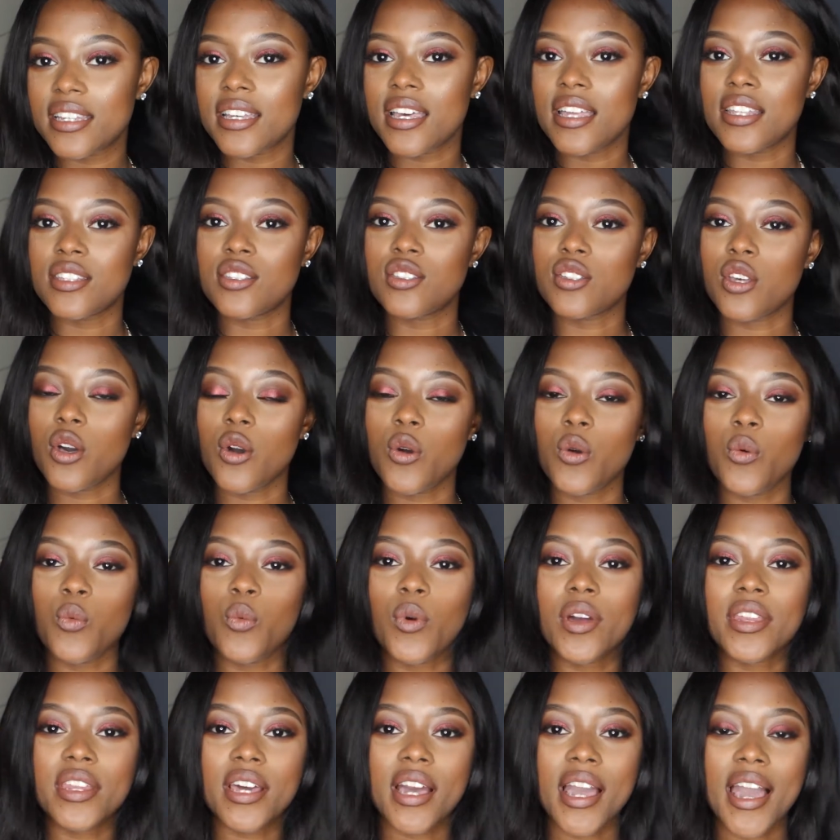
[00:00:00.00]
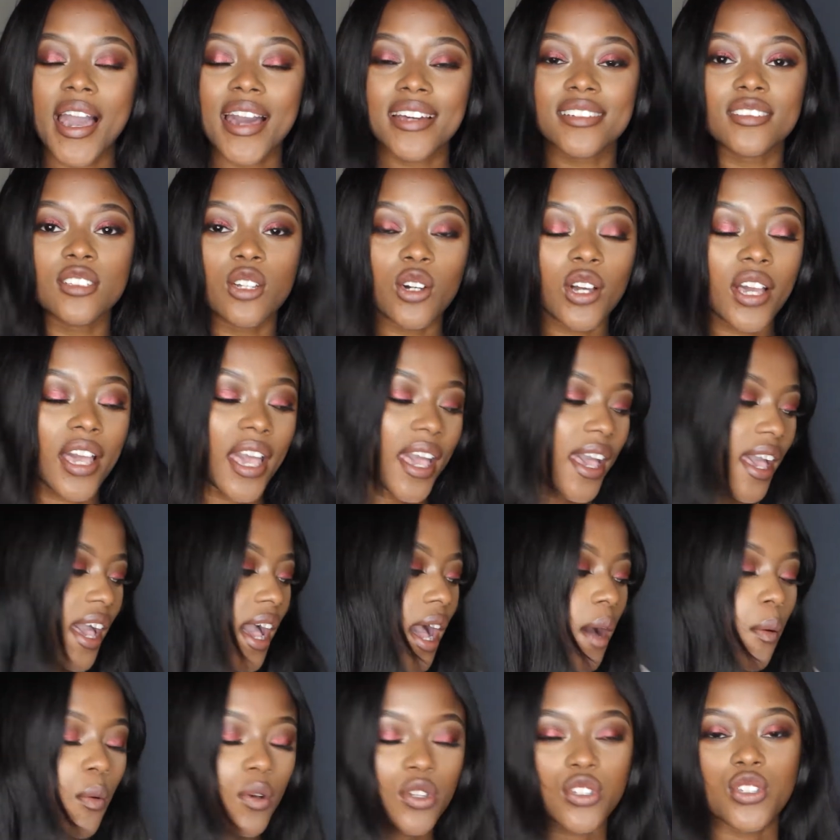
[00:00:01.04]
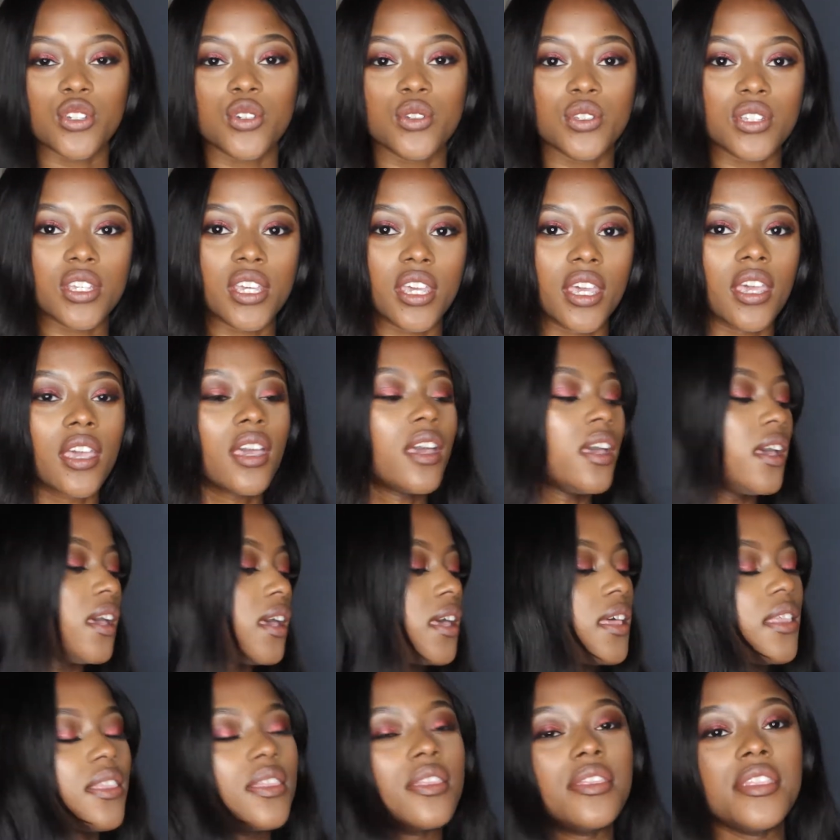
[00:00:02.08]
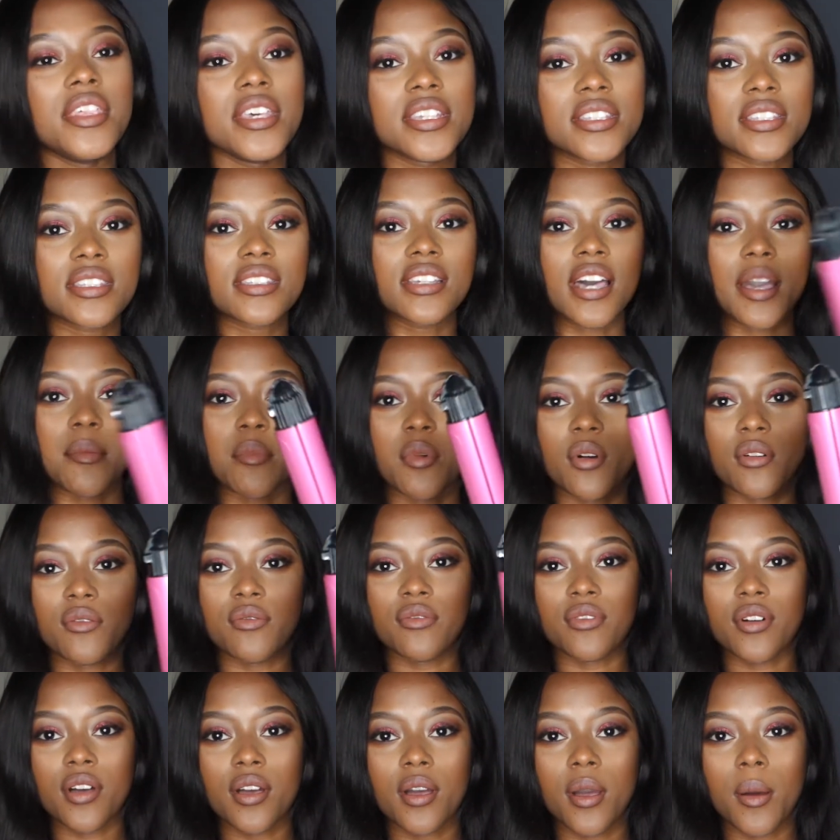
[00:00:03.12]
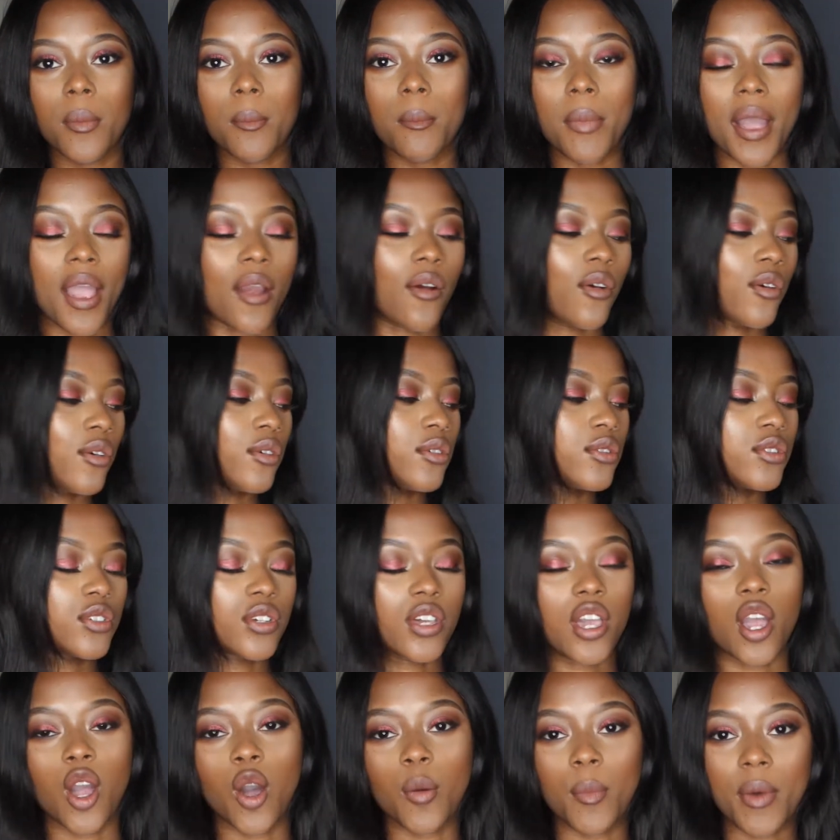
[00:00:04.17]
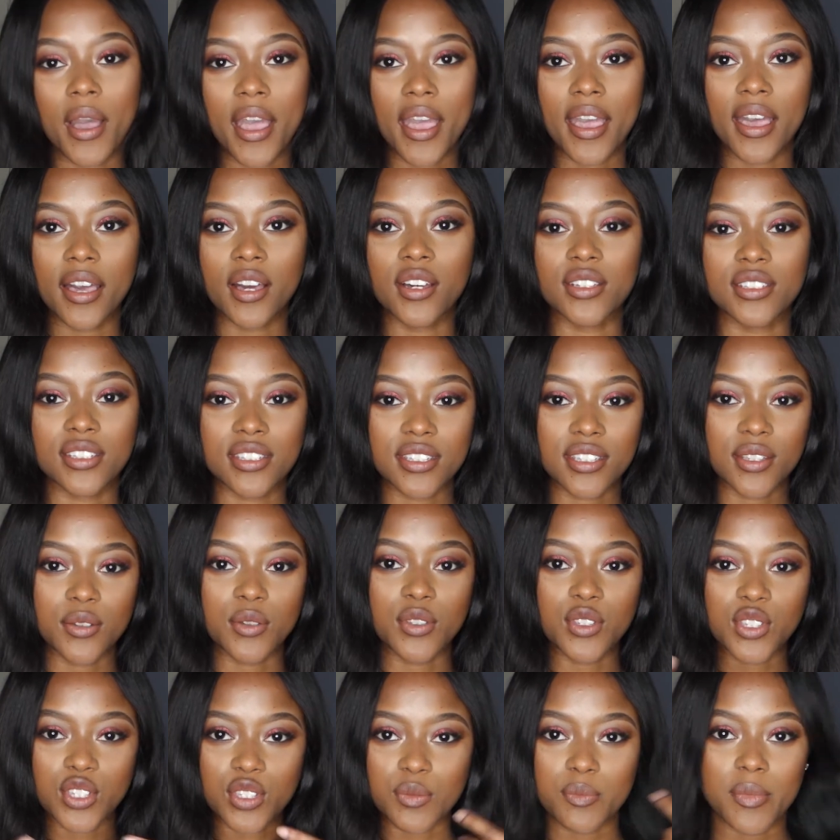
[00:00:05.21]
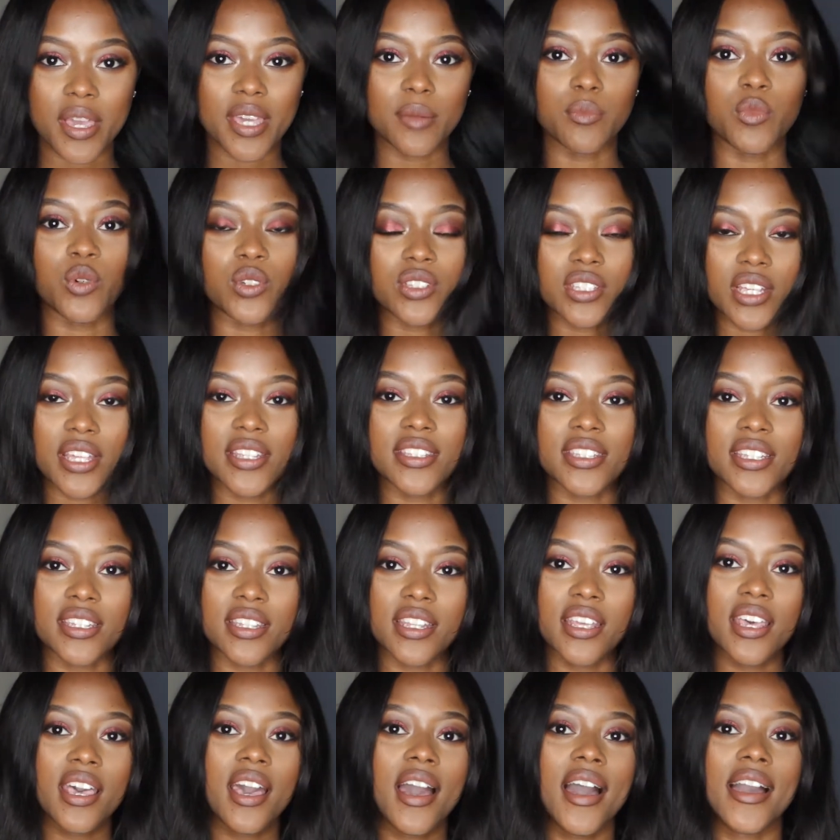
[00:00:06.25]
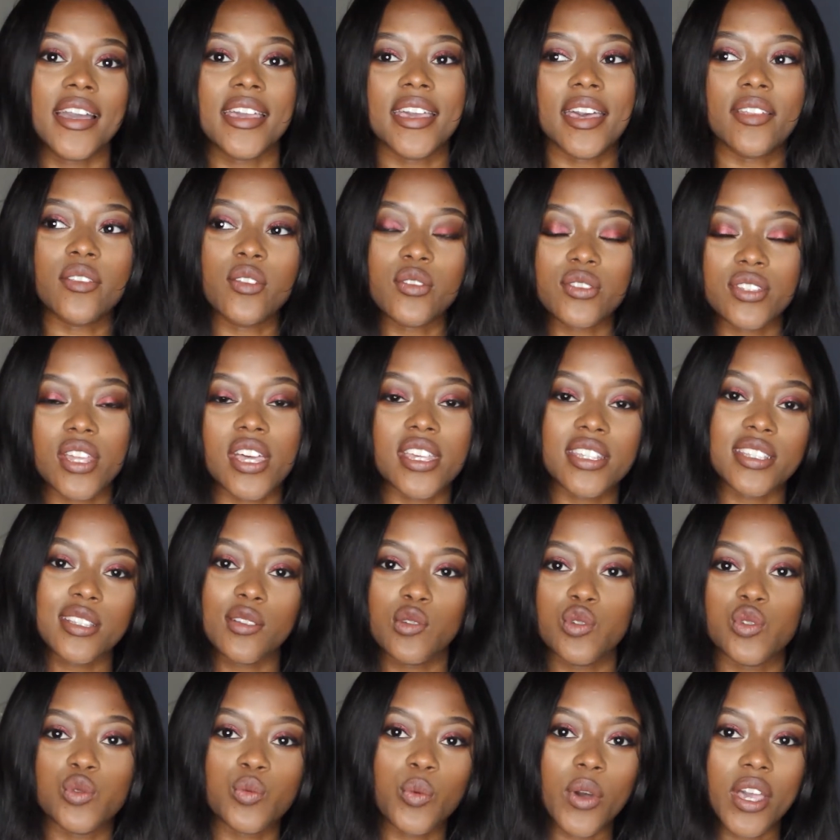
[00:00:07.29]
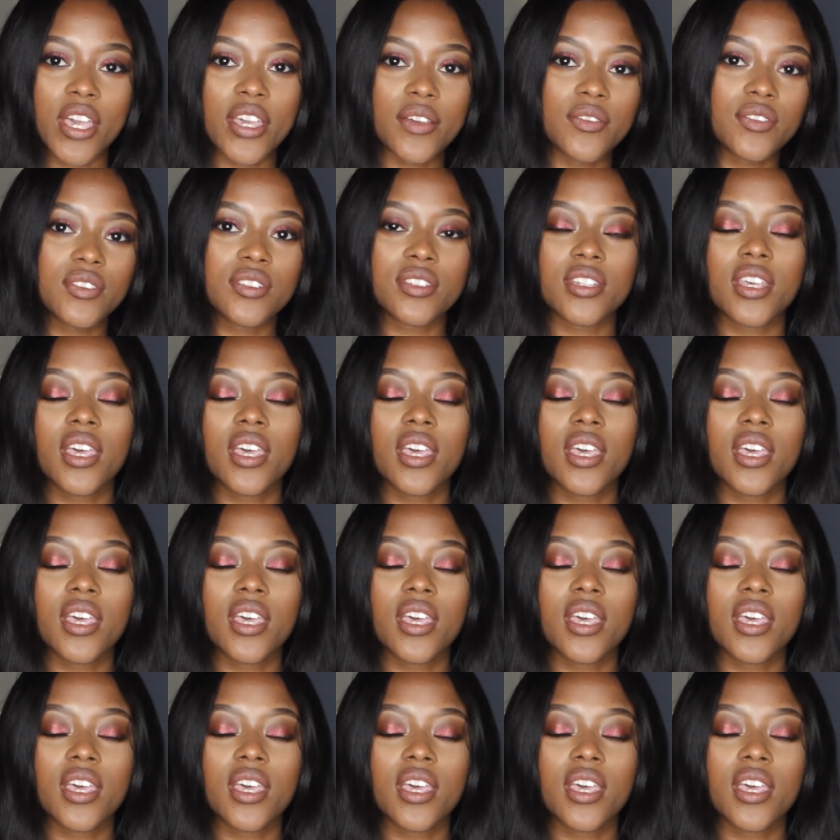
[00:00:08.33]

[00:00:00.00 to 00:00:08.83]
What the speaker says: And so when I had longer hair, I was using this type of barrel to curl my hair because it just made more sense and I can get those nice loose waves.